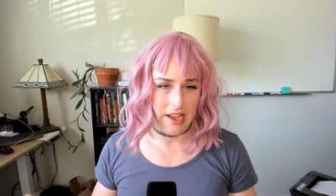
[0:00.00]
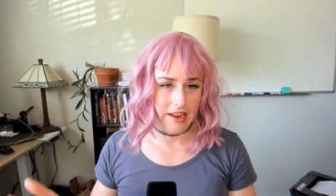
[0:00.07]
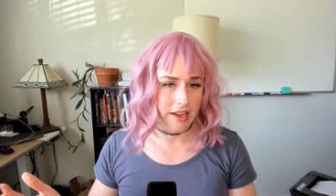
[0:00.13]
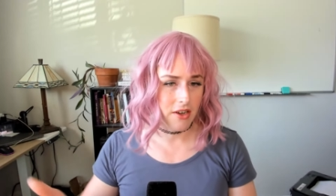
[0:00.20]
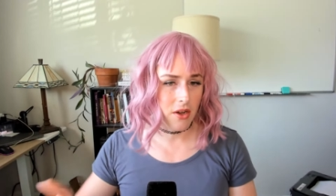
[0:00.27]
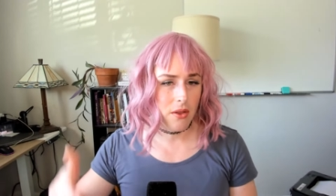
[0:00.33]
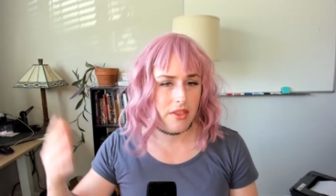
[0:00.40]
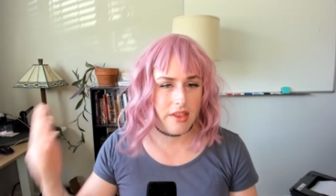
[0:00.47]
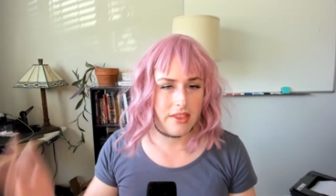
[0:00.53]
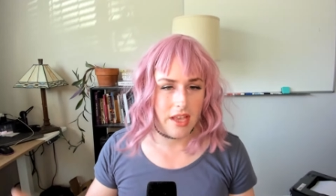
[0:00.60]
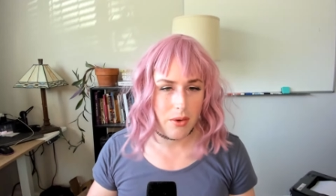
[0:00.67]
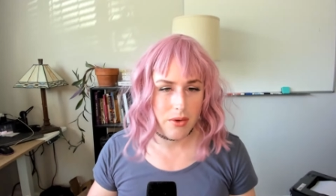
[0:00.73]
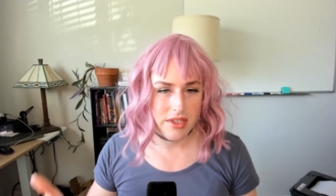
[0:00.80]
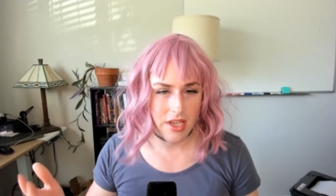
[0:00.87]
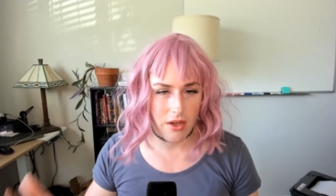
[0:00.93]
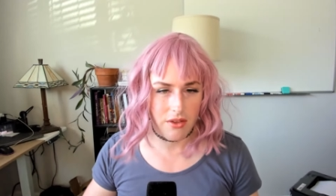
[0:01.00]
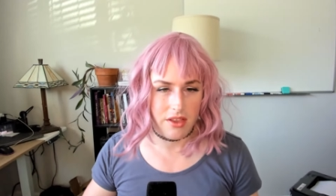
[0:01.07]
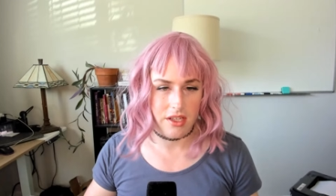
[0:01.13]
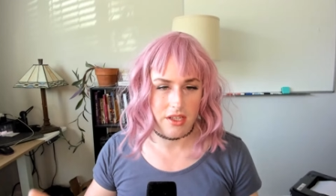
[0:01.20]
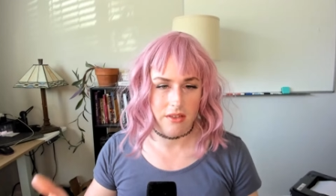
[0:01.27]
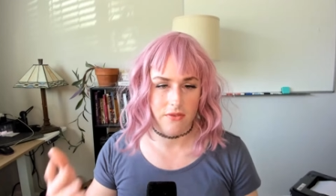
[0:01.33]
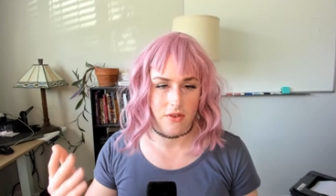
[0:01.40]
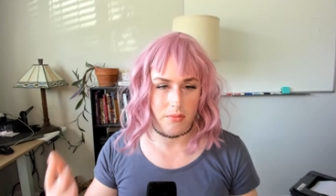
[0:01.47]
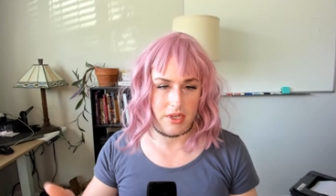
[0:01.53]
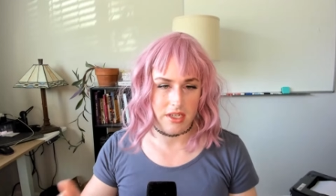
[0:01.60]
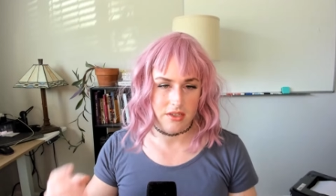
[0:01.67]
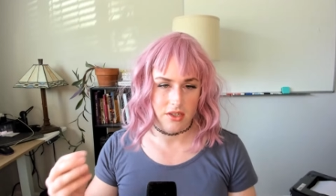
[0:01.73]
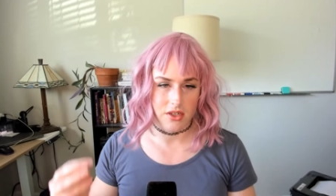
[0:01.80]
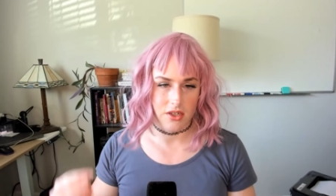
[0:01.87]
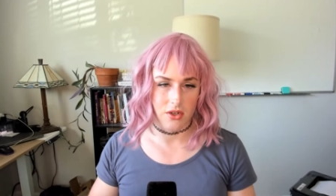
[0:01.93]
I don't think that was healthy for me
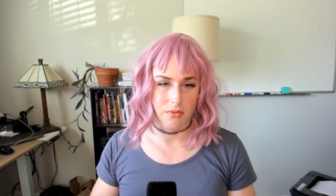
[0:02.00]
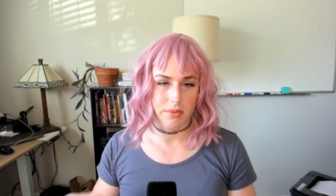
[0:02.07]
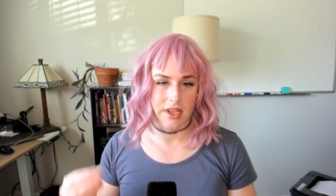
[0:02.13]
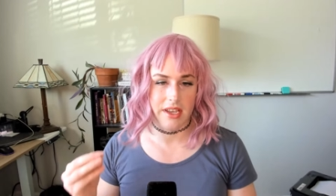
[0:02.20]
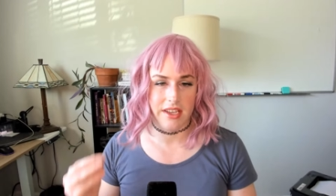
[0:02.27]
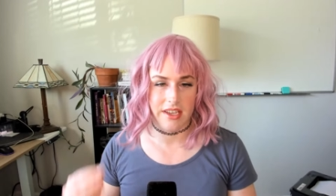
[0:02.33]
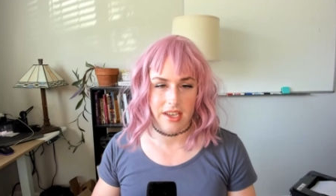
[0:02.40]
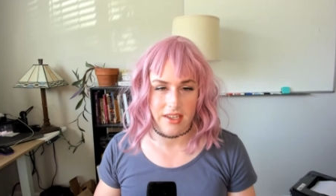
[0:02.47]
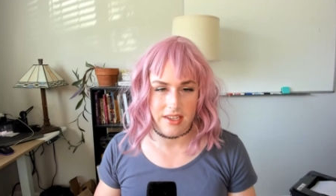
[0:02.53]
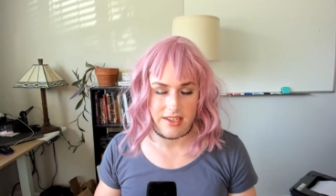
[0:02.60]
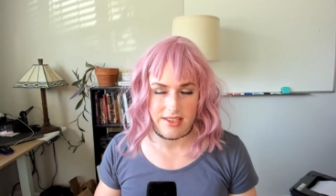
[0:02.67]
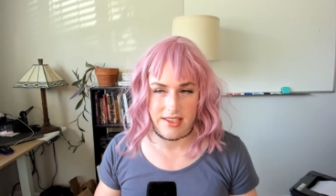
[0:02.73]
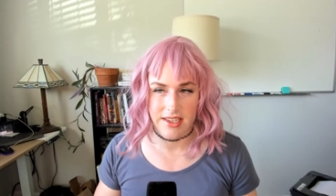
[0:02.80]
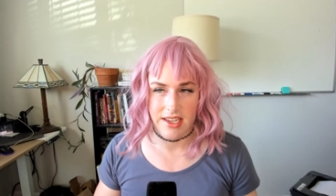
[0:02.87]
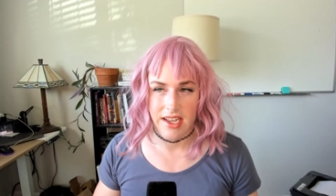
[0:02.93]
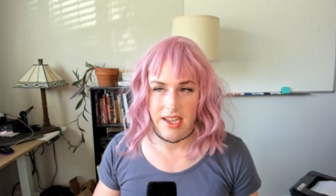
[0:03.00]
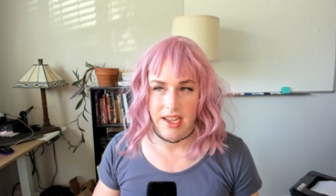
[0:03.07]
to do, because